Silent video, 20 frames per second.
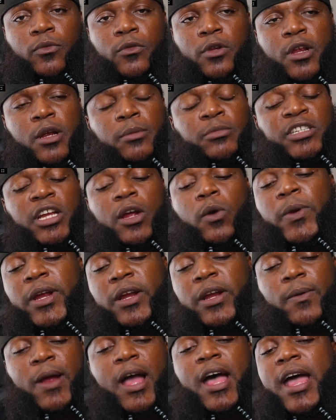You know what I'm saying?
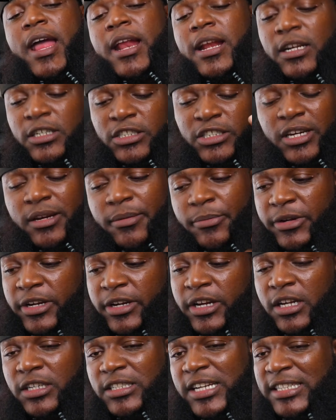We ride and shit
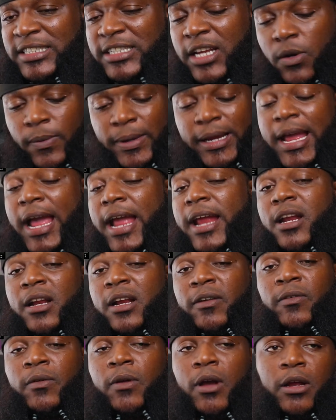because I said we, I ain't
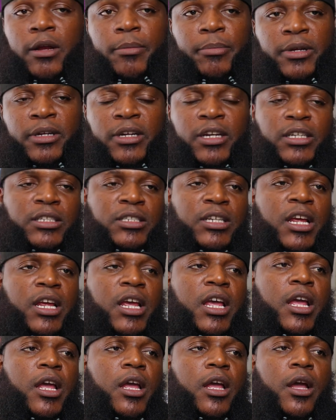never ride because
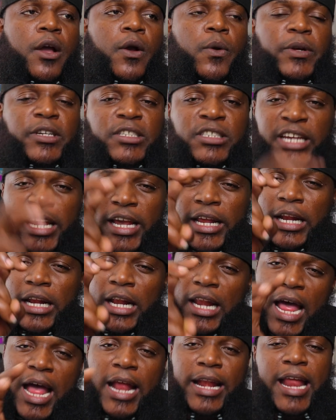we see it a
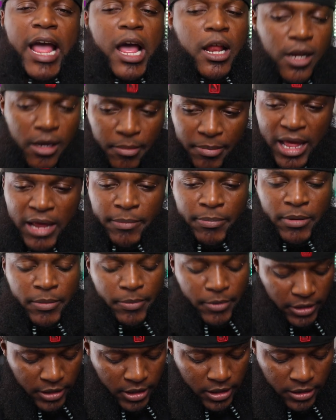lot now that the black
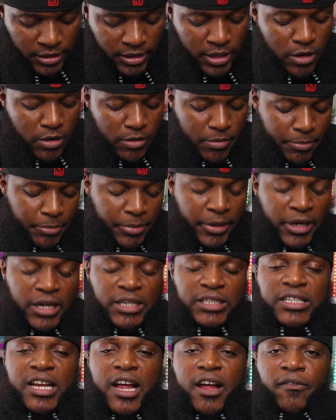people are getting killed, but
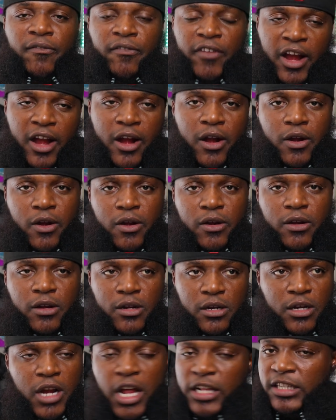it's not fair.
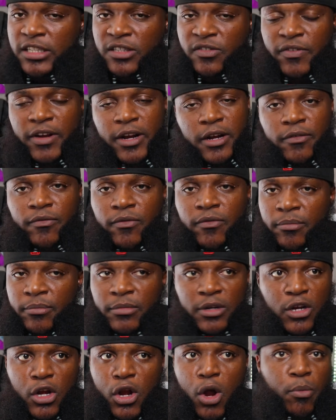Nothing's fair
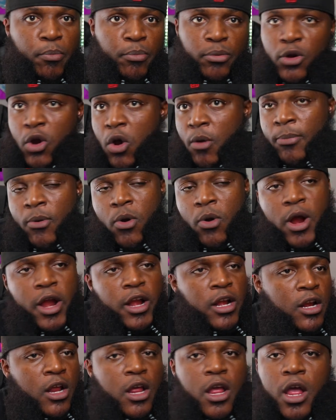from no no
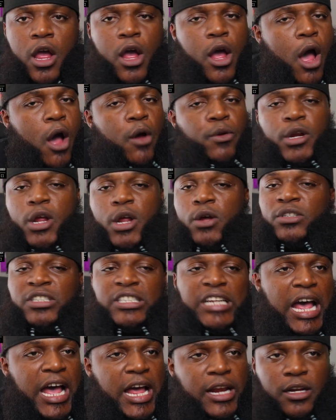point on no
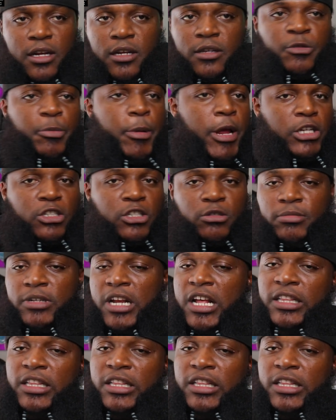side of the spectrum.